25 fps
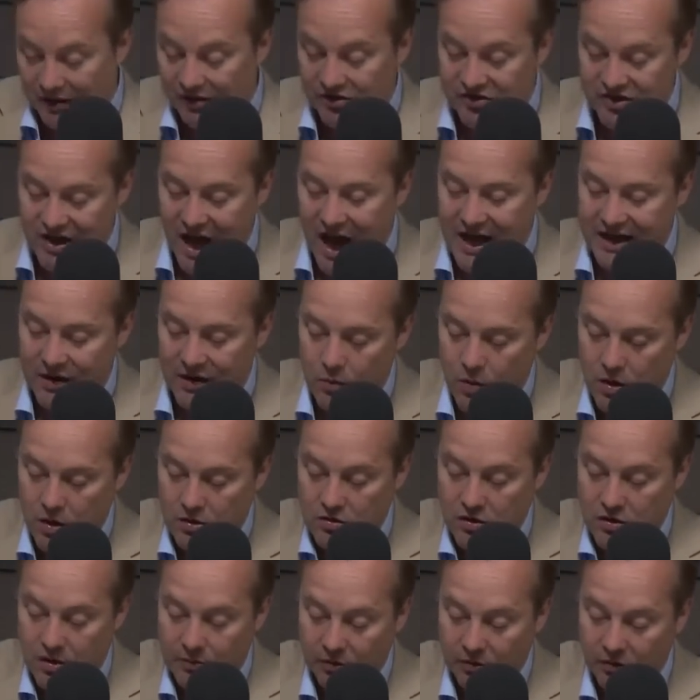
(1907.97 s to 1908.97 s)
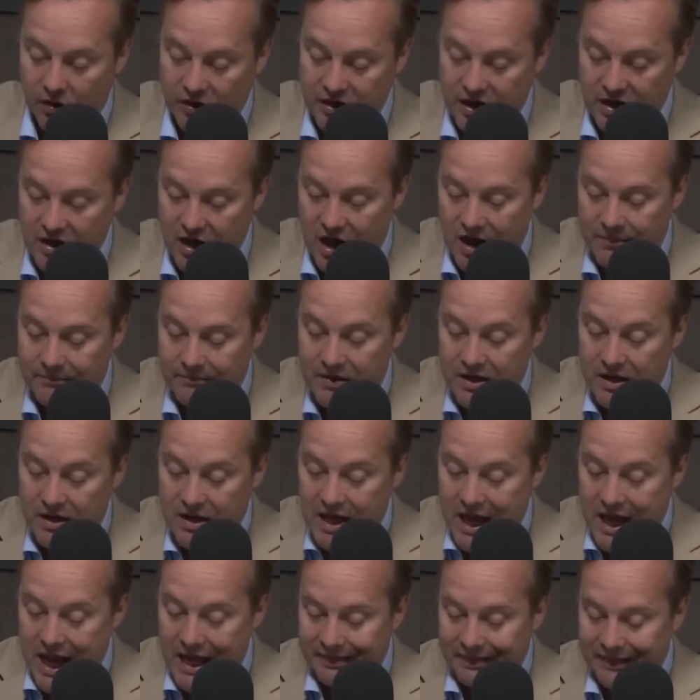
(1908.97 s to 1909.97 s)
Scott at walkercorporatelaw.com,
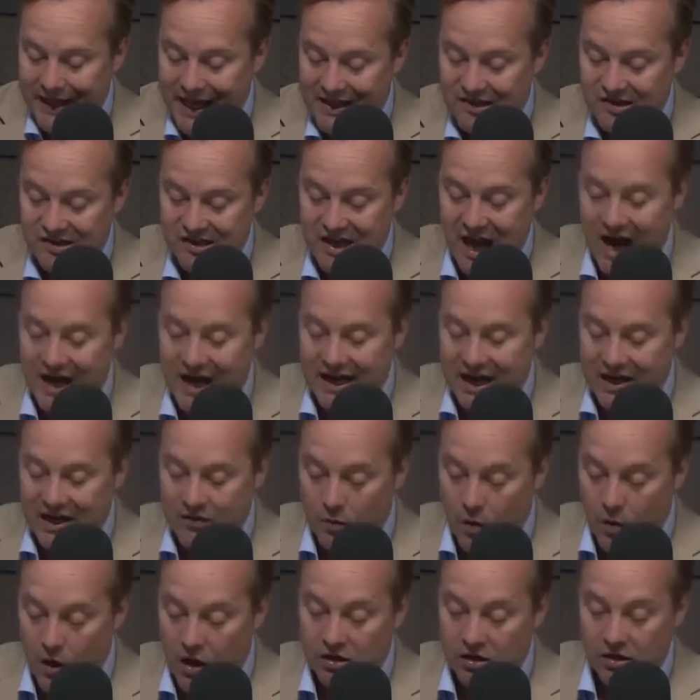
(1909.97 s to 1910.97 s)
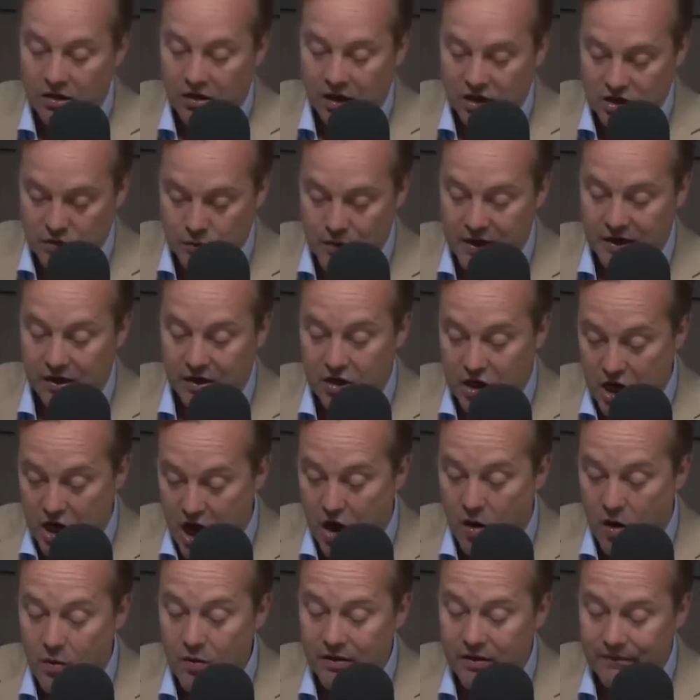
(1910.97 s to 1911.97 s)
and let Scott Ed Walker on Twitter
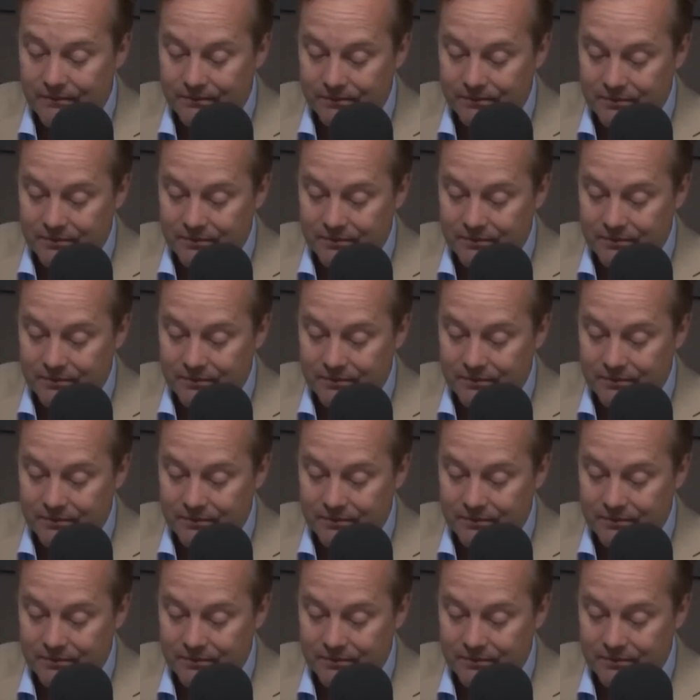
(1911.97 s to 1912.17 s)
know